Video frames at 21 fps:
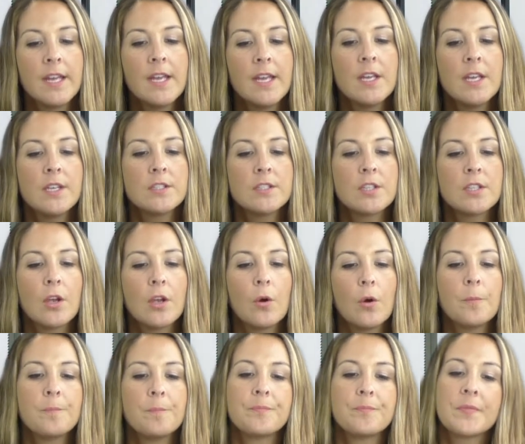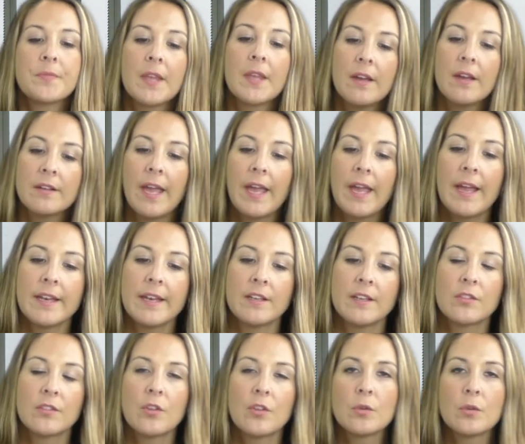So again,
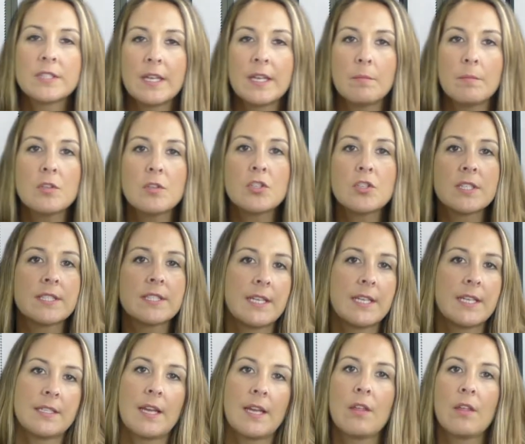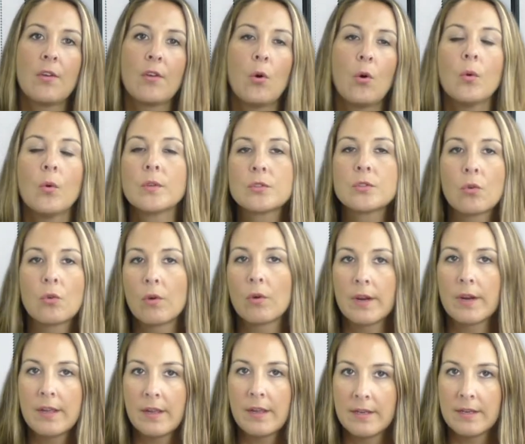those images can tell the whole
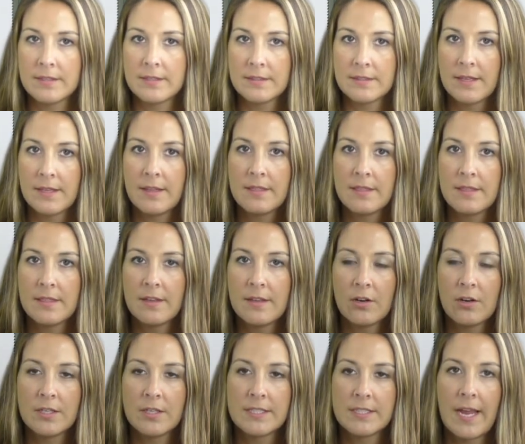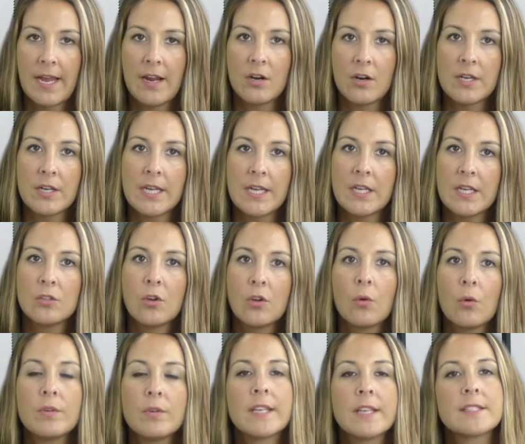story in their entirety. You
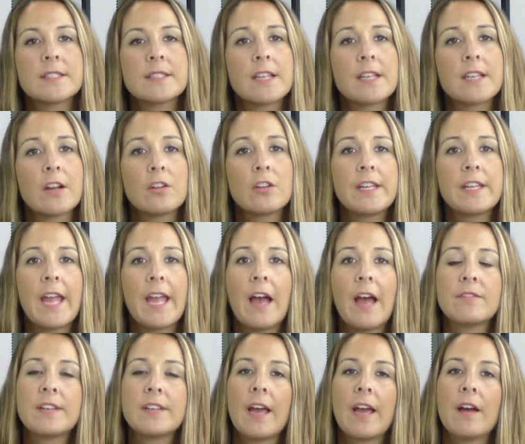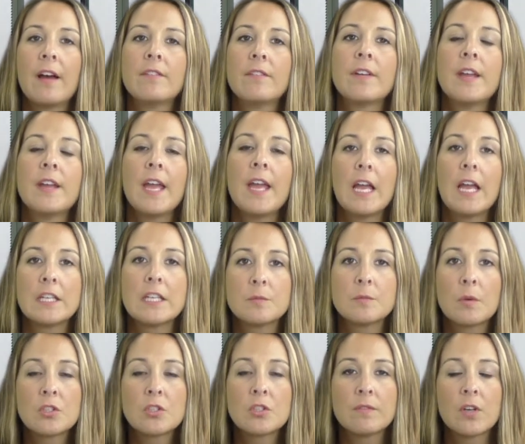don't necessarily have to have as
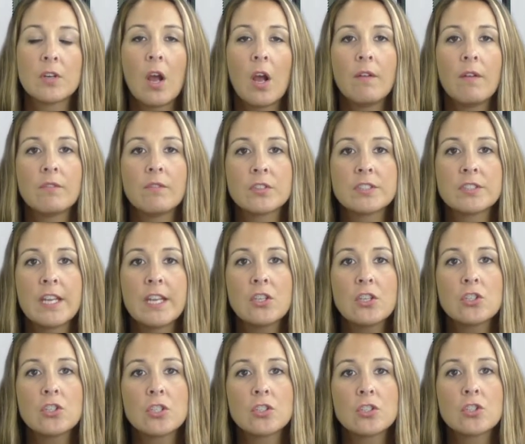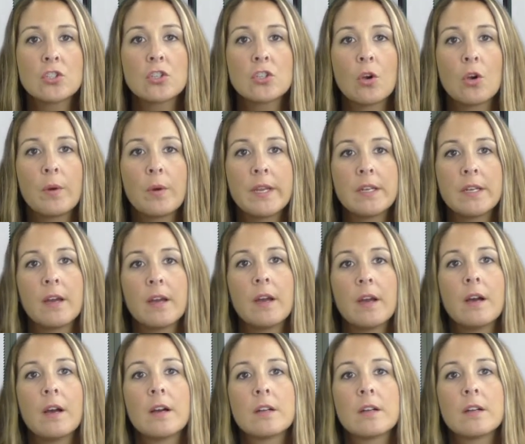much of a conversation showing
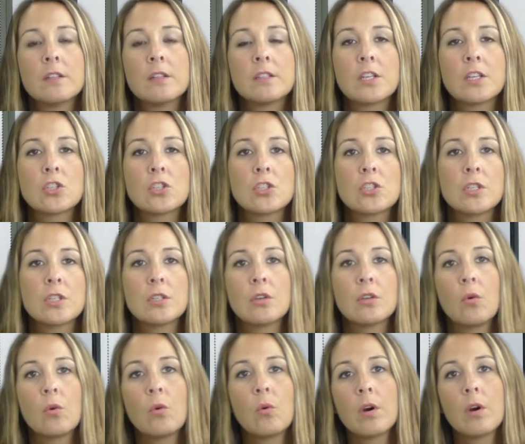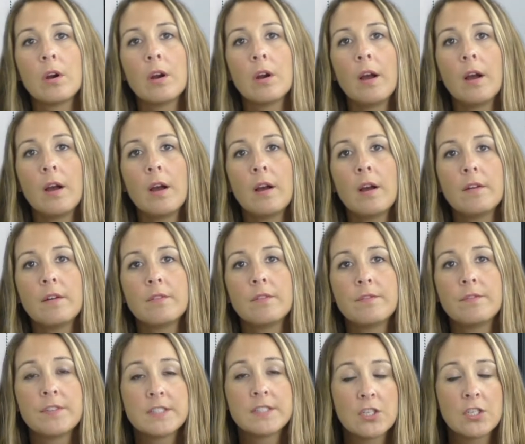a clinician or a
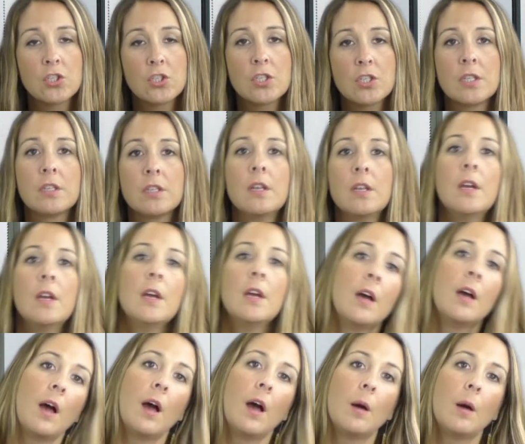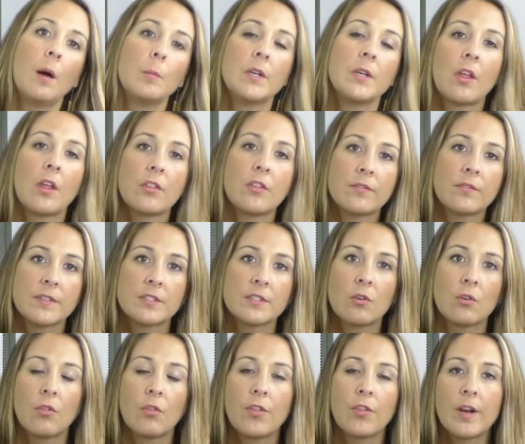physician, another
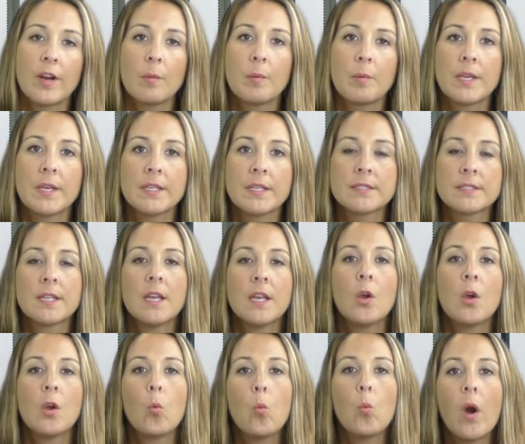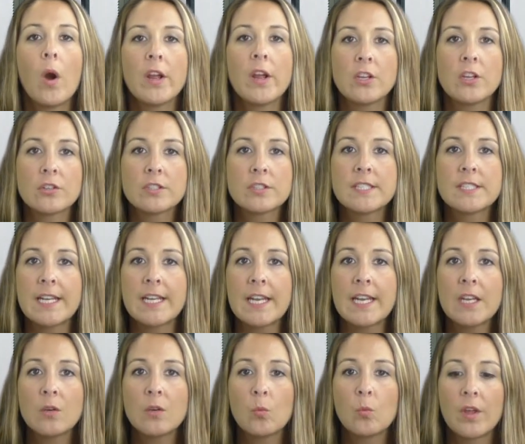physical therapist, what you're
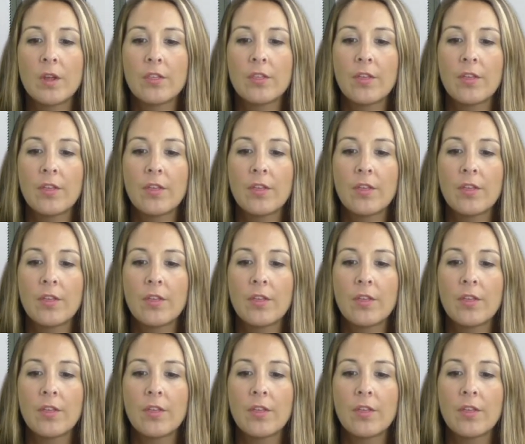seeing with